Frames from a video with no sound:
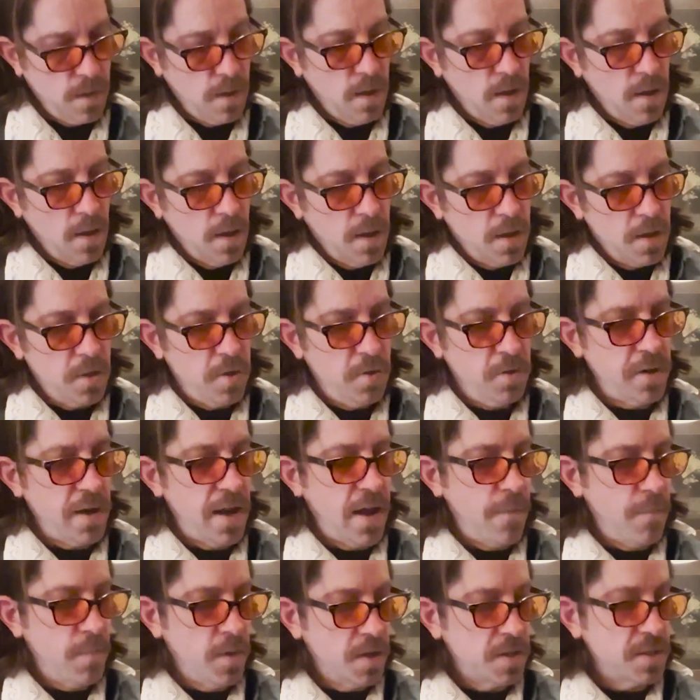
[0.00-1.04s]
You don't
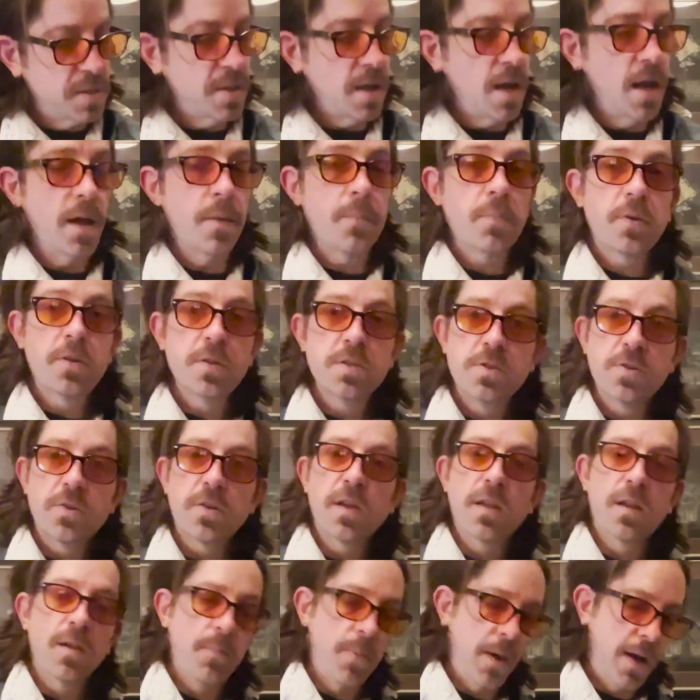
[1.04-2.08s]
have much time because you're
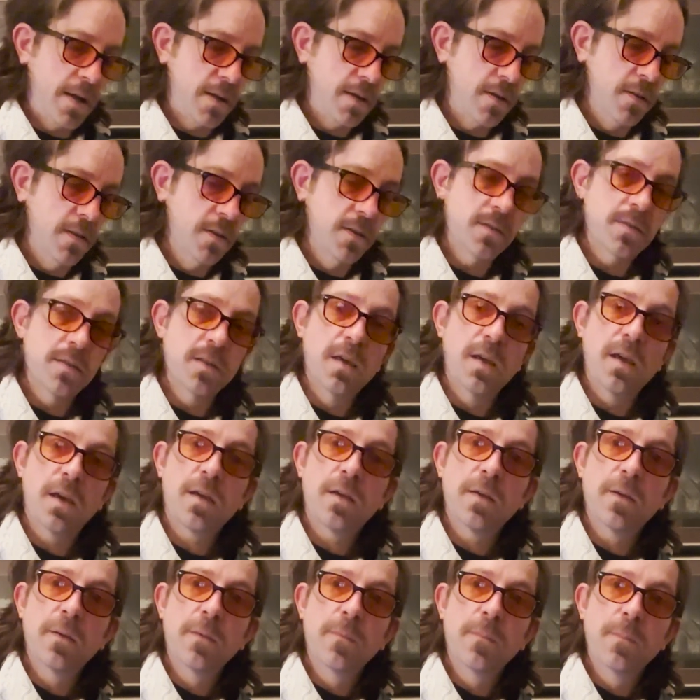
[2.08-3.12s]
getting back to this lick,
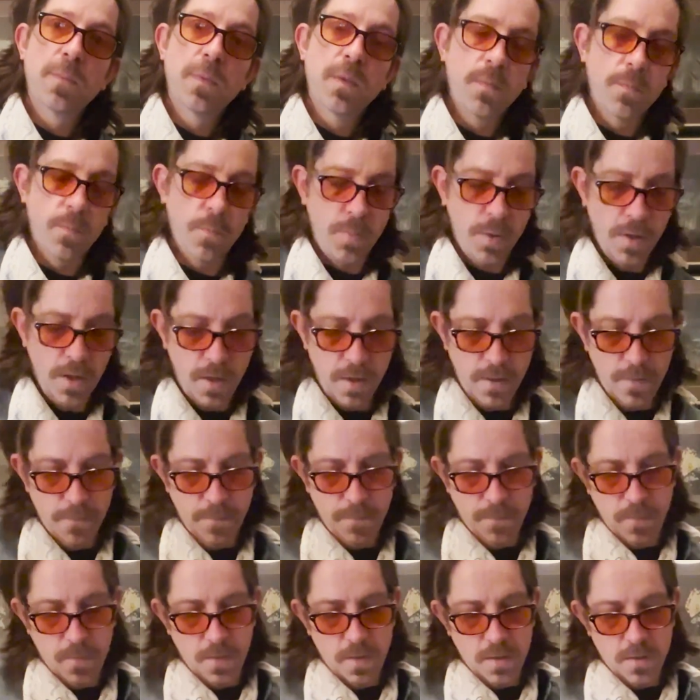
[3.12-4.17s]

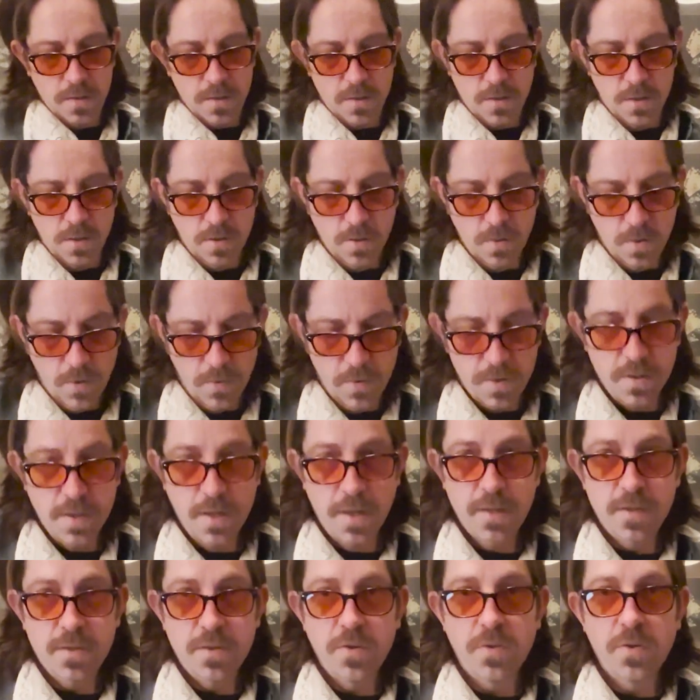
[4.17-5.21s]
but it's still always
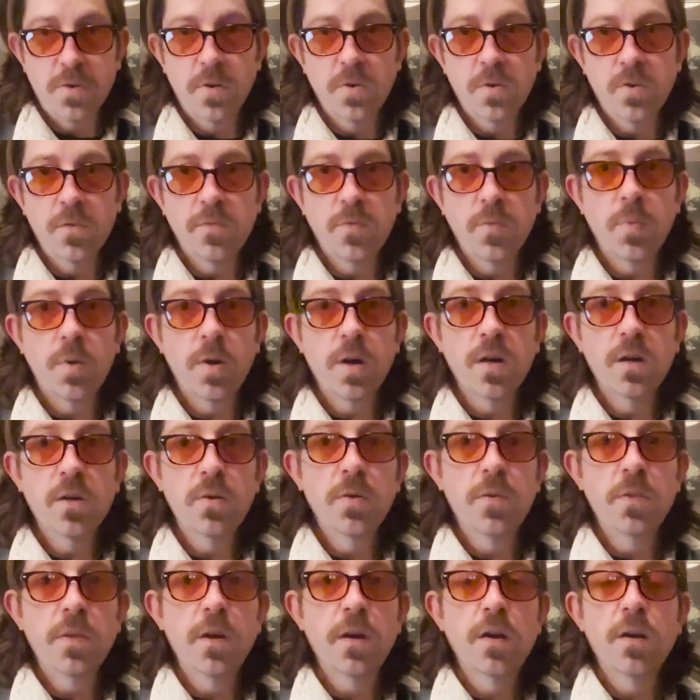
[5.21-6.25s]
nice to throw a little vibrato
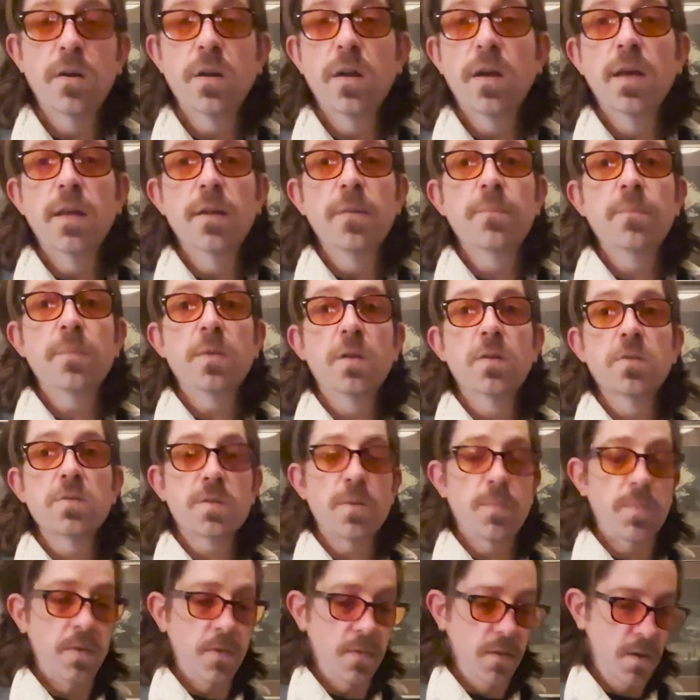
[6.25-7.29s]
in there. And you know,
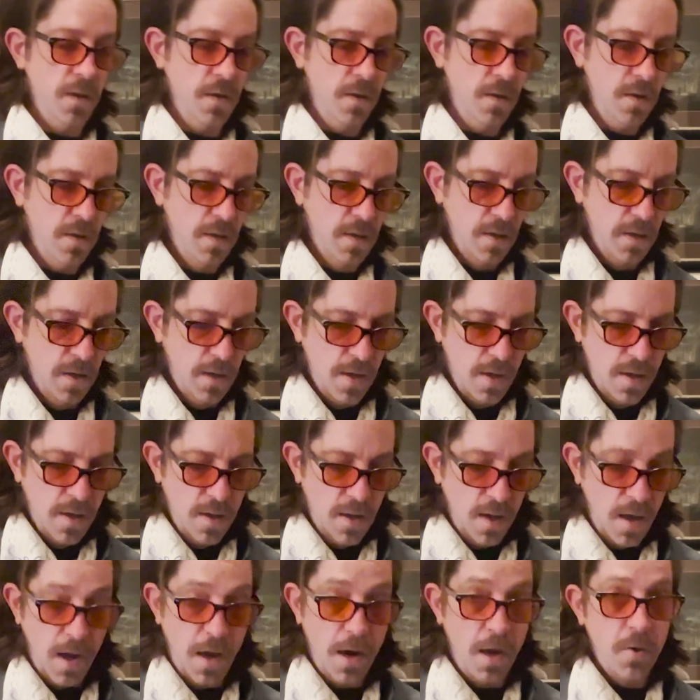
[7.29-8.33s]
something that
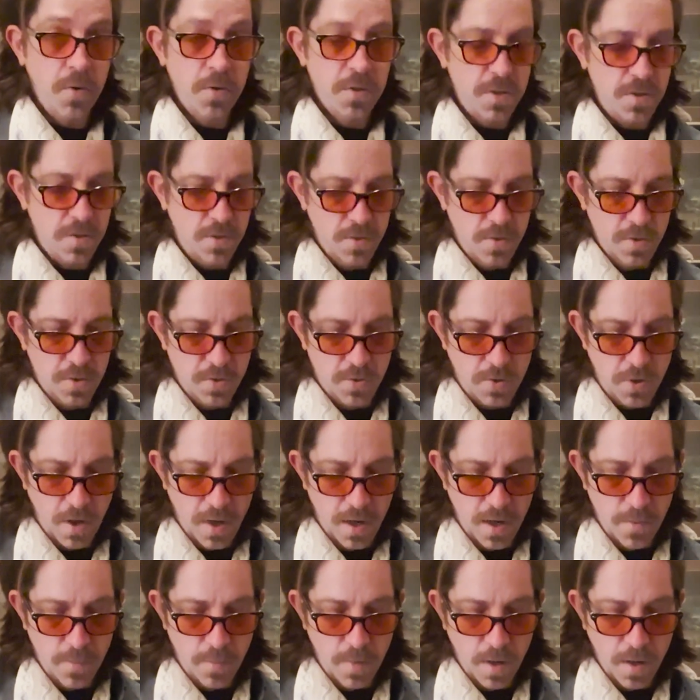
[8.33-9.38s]
I always
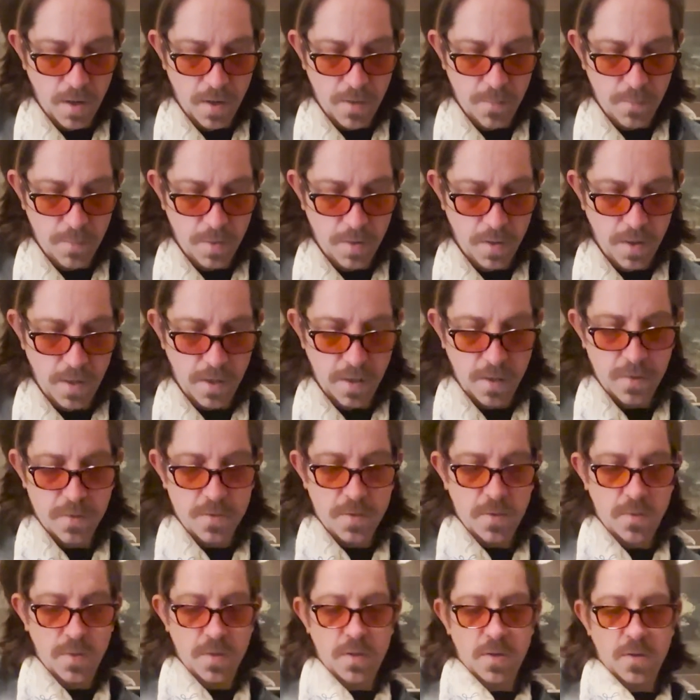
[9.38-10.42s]
try in my playing and
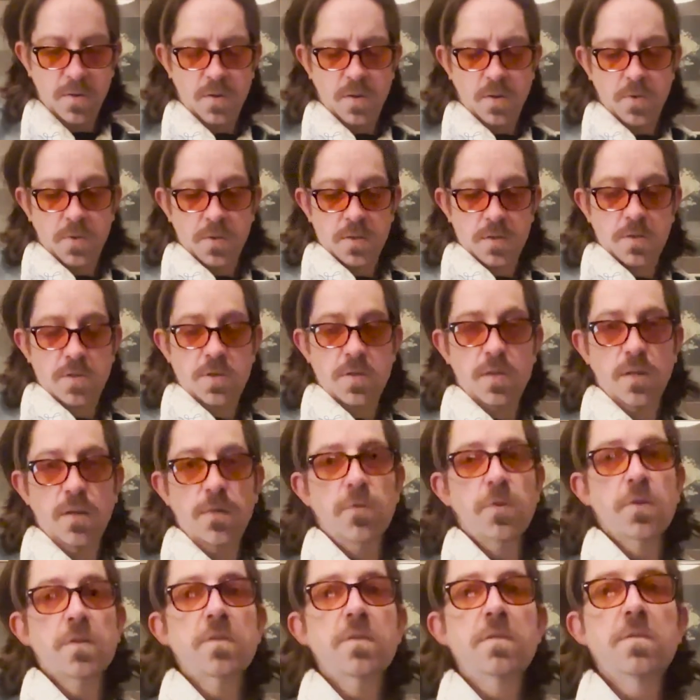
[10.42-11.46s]
certainly don't always achieve
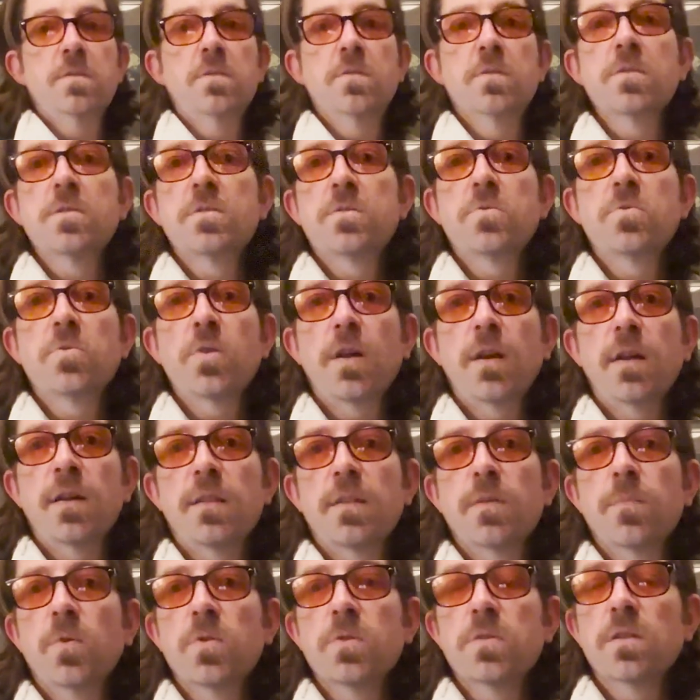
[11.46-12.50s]
is just try to get
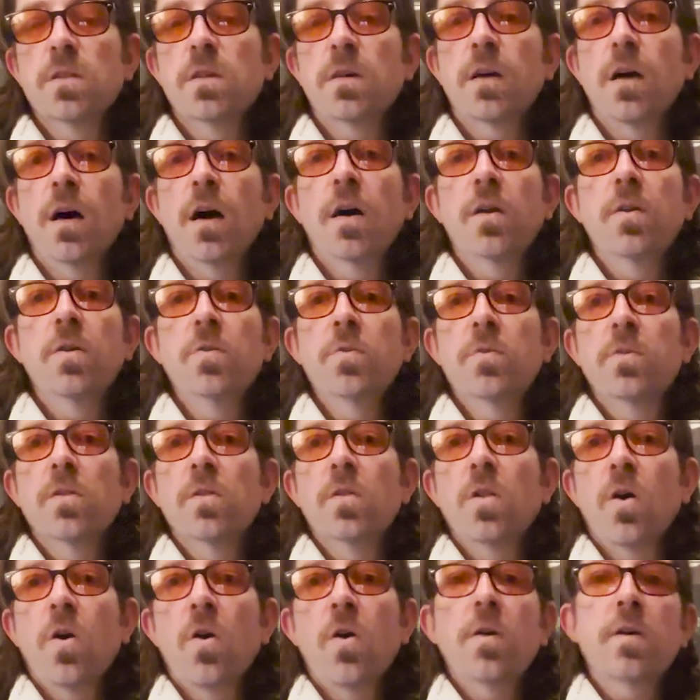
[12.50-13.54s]
the most legato, the
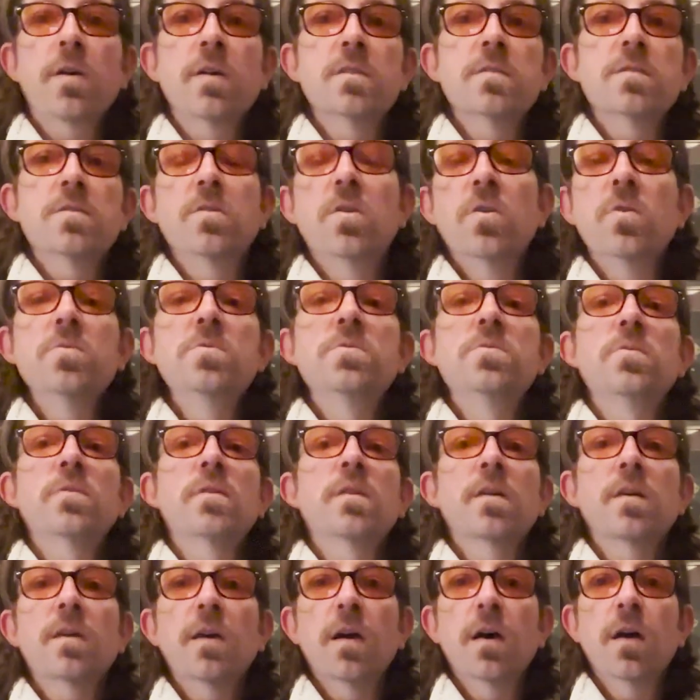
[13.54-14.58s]
longest notes you
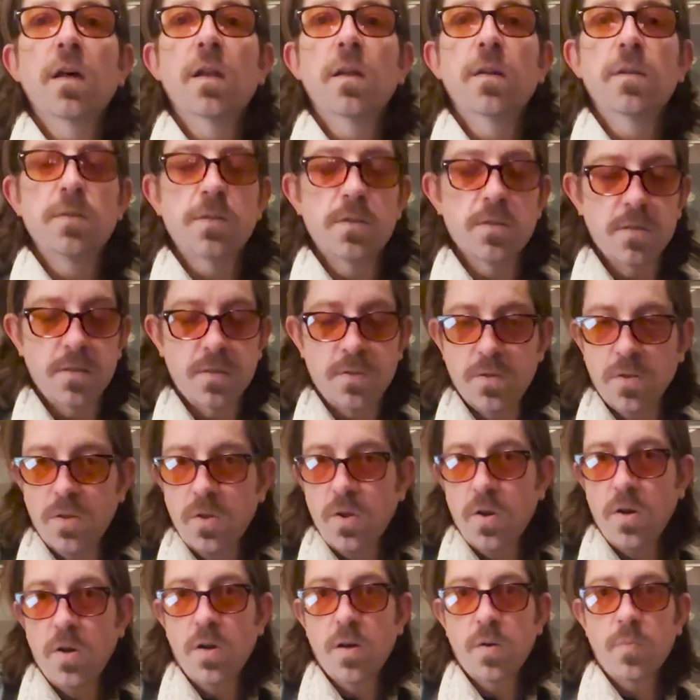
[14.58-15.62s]
can get. Just
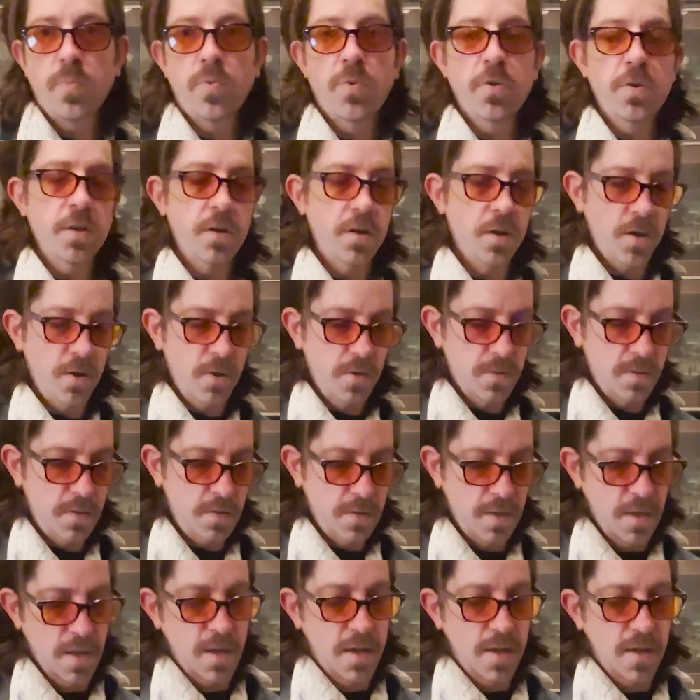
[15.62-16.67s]
long, pretty
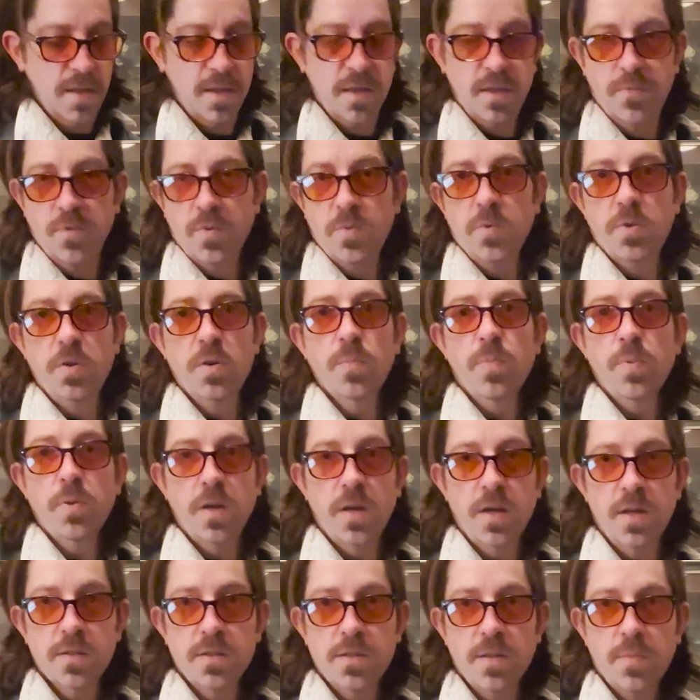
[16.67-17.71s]
notes, even when you're
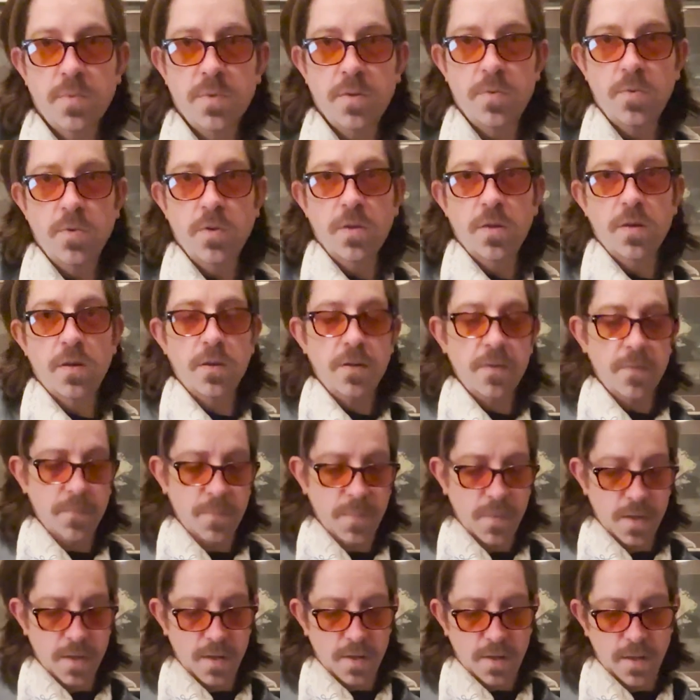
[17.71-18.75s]
playing something really
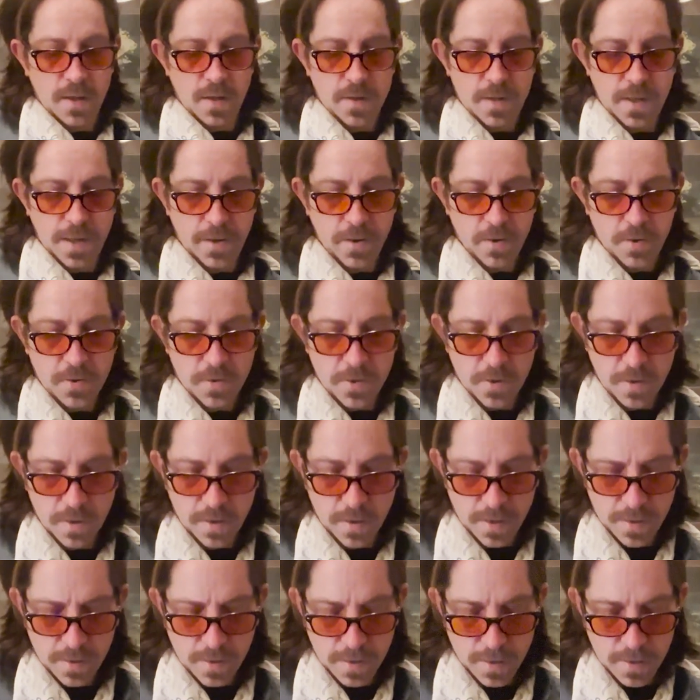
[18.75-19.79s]
kind of down and dirty
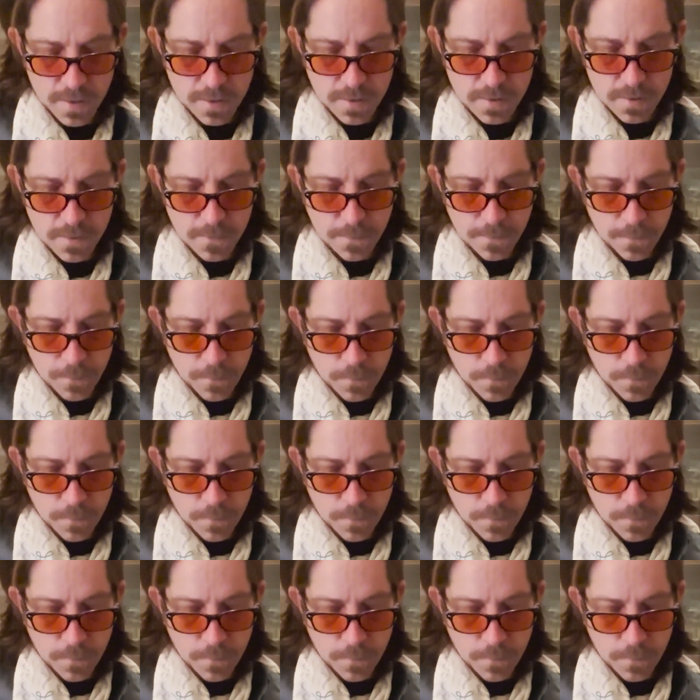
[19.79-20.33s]
like this.